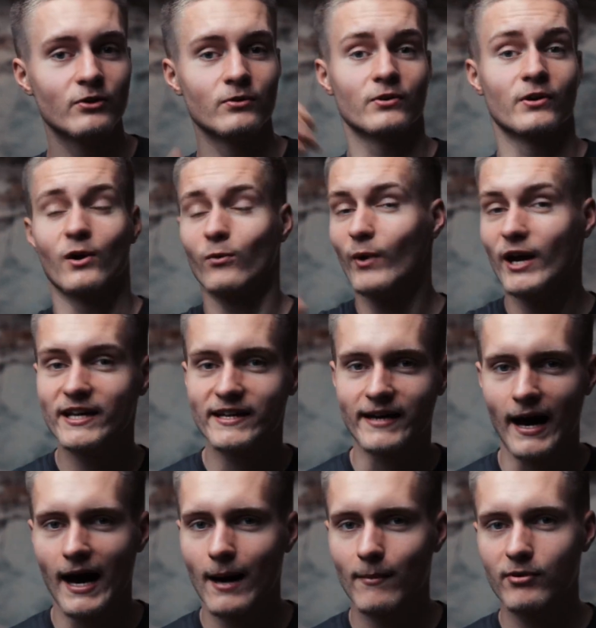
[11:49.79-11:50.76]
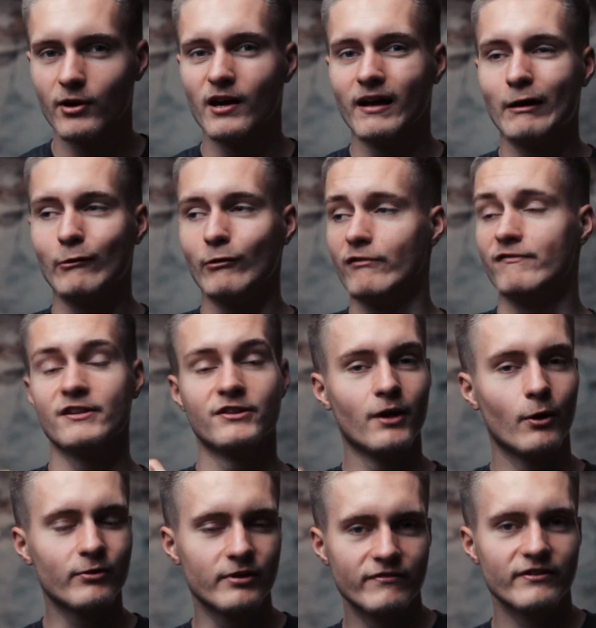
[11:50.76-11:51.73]
you're gonna wake up with a
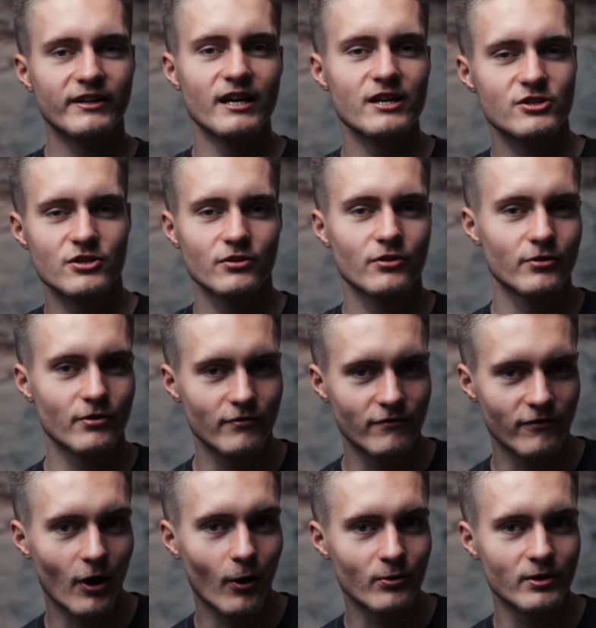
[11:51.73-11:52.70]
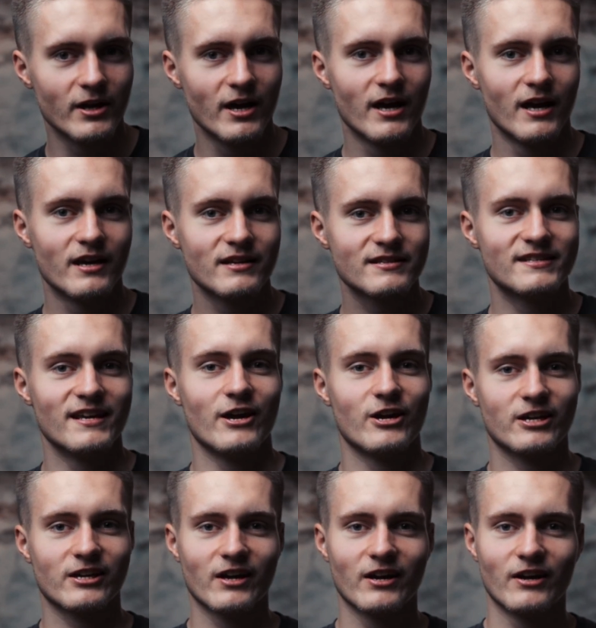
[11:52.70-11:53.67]
notification on your phone
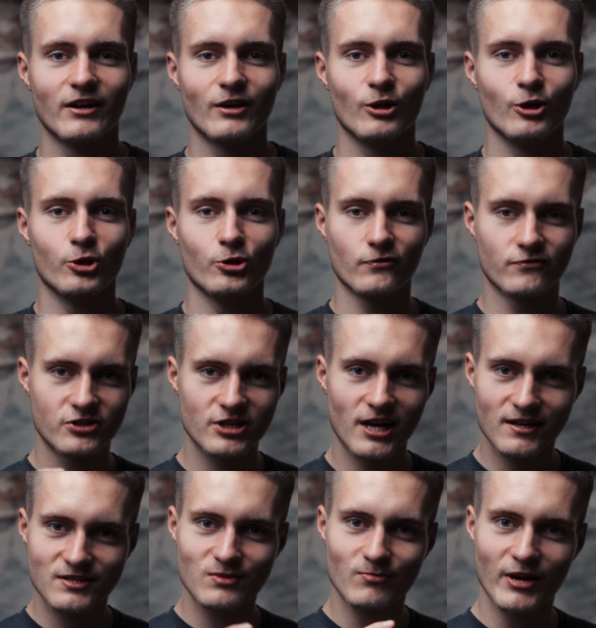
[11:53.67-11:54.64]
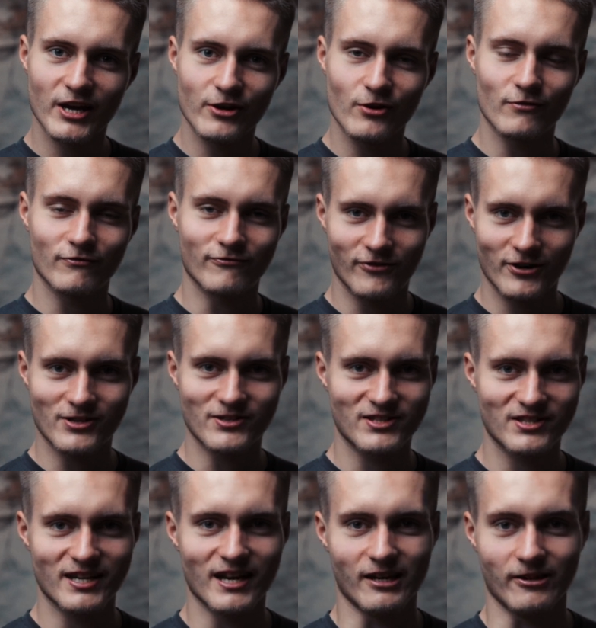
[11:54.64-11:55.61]
saying you've just made your
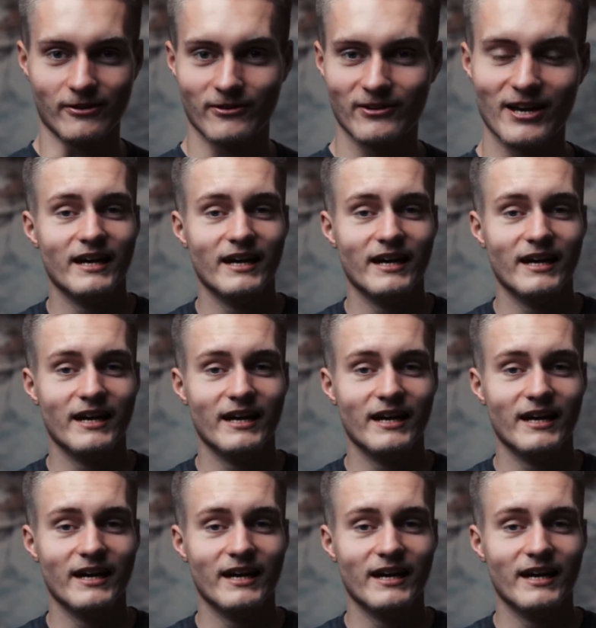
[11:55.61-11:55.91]
first sale,